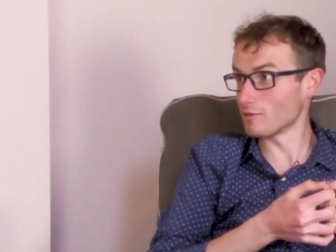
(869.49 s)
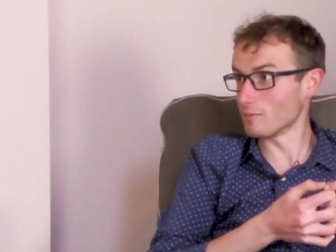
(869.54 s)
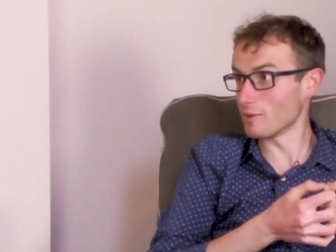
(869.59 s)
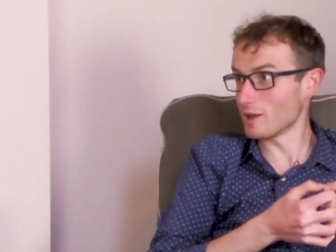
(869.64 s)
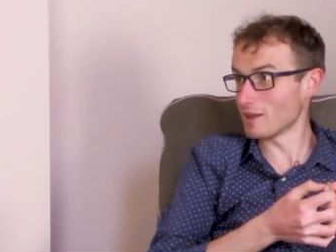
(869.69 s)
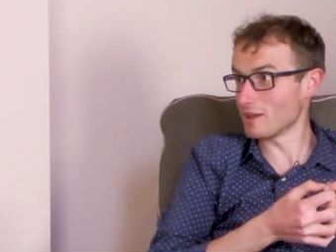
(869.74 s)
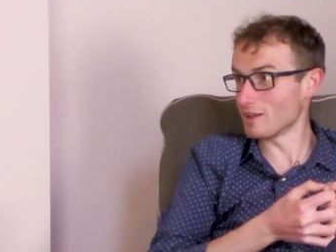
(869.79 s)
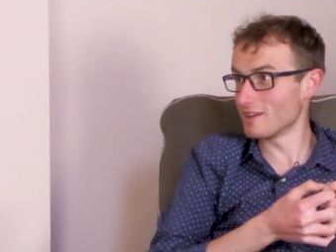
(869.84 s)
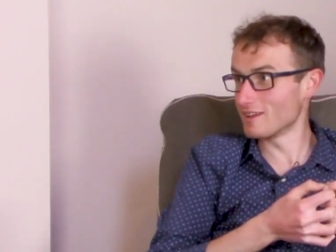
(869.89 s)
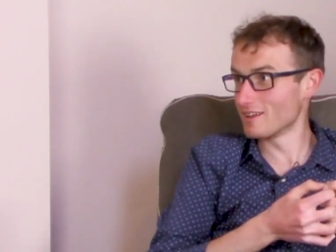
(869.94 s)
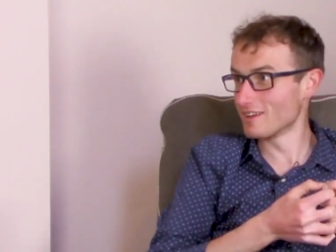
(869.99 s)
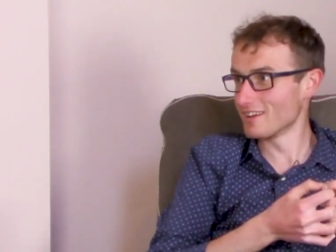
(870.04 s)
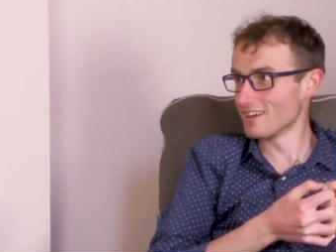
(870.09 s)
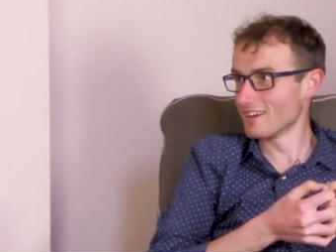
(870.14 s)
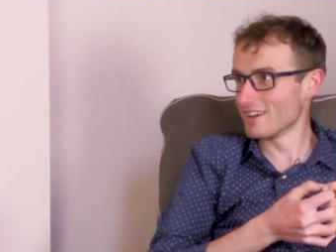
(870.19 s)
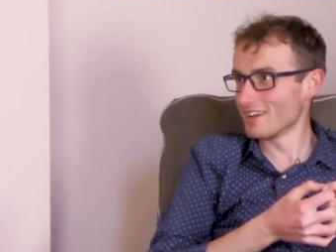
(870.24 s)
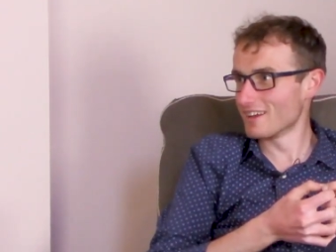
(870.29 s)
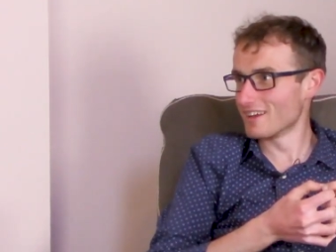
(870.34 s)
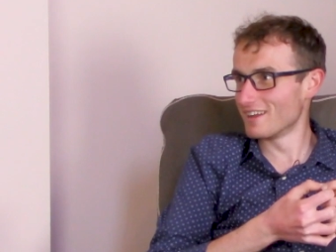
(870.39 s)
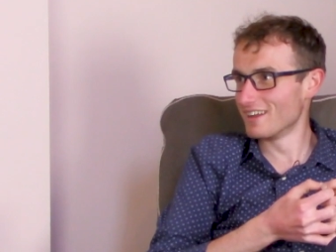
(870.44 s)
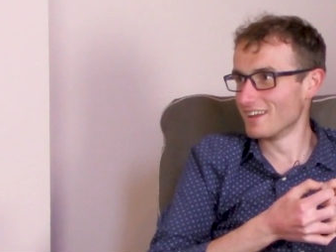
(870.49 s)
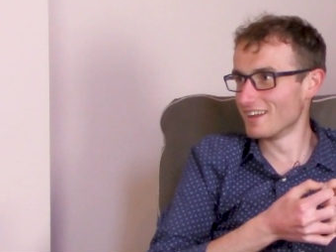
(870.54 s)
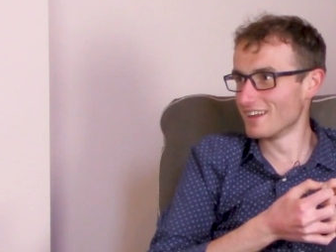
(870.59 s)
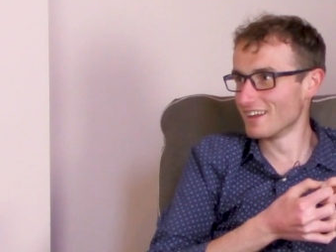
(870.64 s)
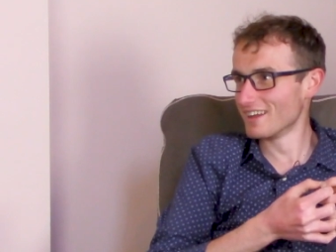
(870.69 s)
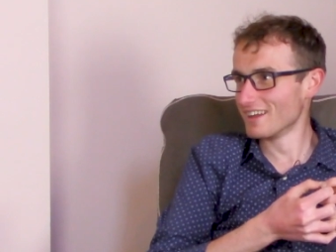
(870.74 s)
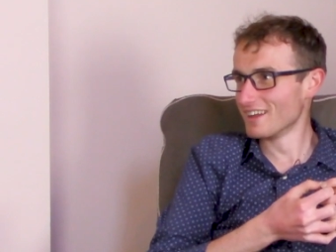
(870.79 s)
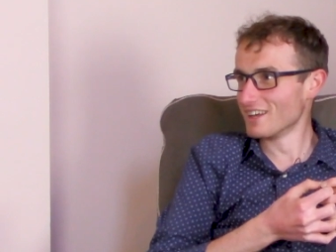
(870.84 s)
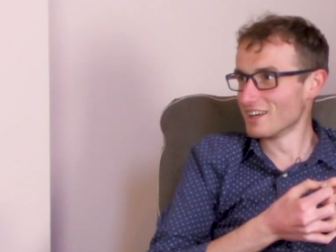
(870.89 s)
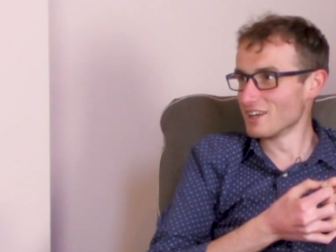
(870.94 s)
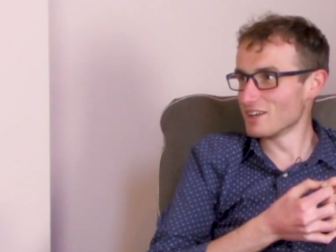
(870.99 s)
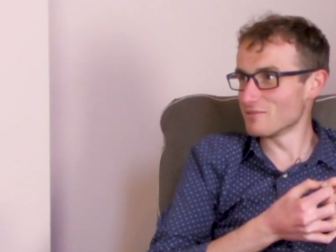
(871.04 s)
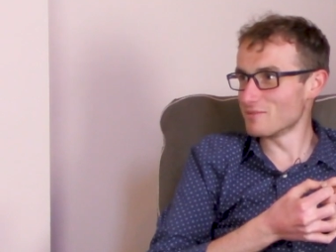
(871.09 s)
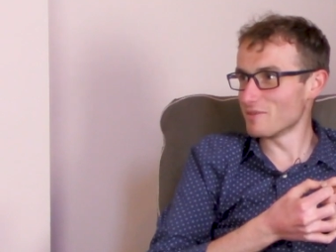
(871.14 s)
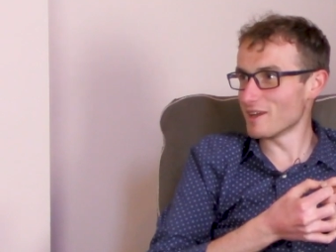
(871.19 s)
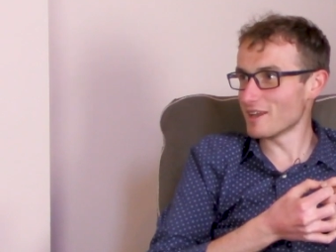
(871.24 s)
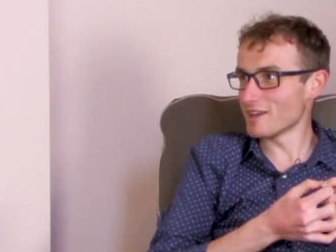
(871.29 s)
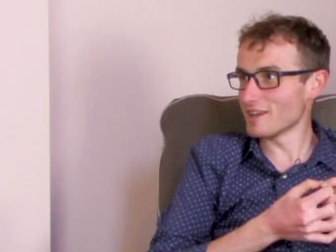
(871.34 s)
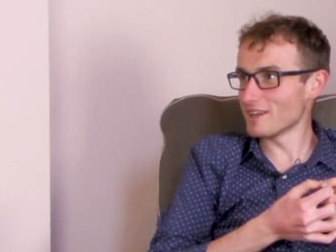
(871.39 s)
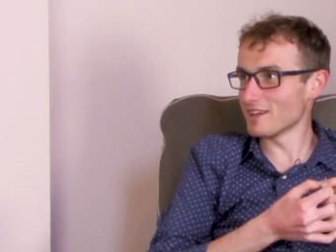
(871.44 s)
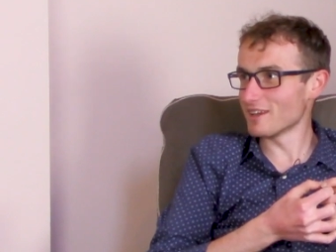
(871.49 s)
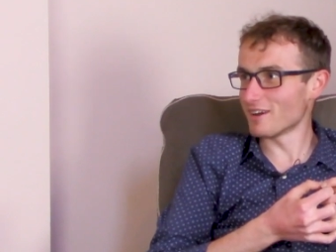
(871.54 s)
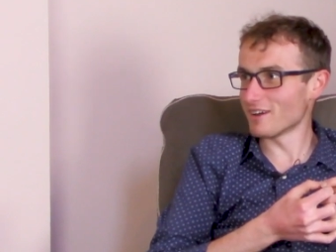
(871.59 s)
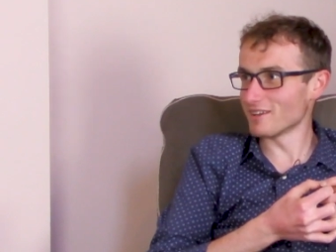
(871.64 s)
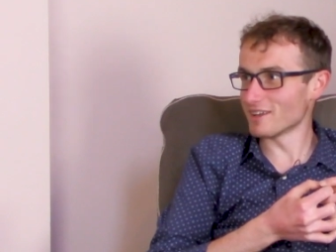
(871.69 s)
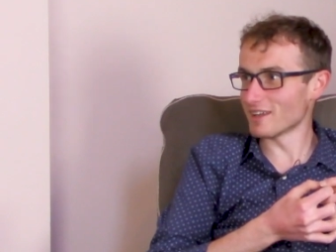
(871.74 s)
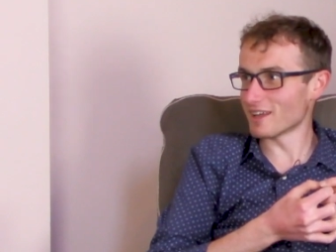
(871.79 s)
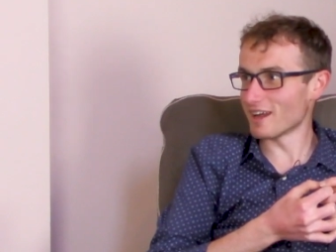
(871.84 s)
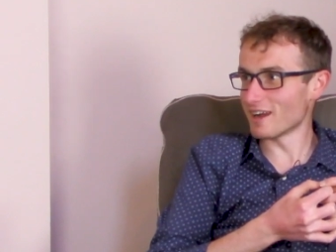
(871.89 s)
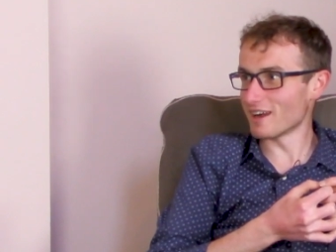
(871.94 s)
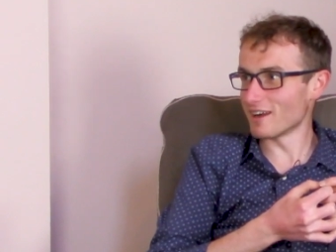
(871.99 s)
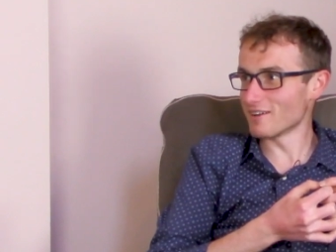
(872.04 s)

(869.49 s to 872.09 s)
You've many on the